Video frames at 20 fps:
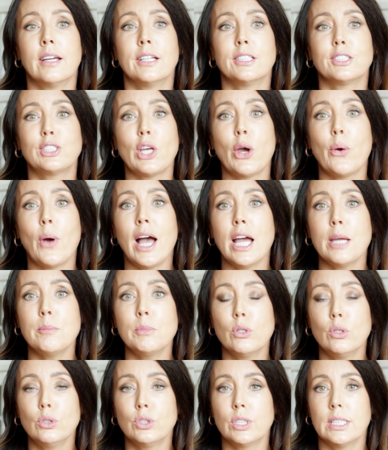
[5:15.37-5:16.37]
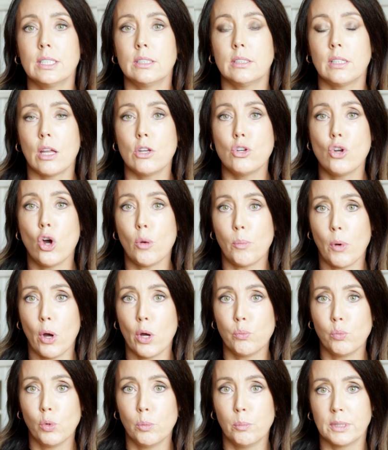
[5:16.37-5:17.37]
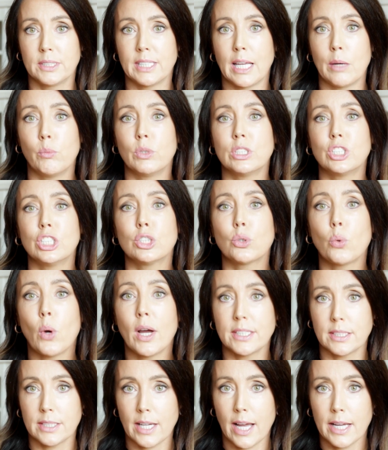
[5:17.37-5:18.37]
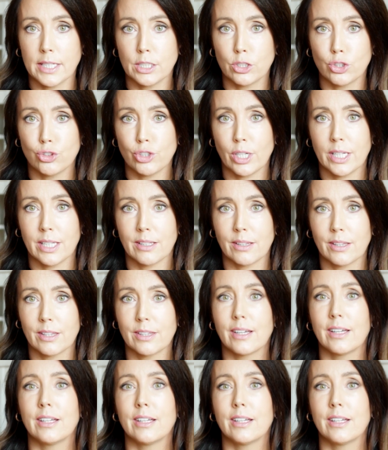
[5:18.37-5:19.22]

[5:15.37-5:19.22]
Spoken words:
So I'm using 0.1%, which is quite a high strength,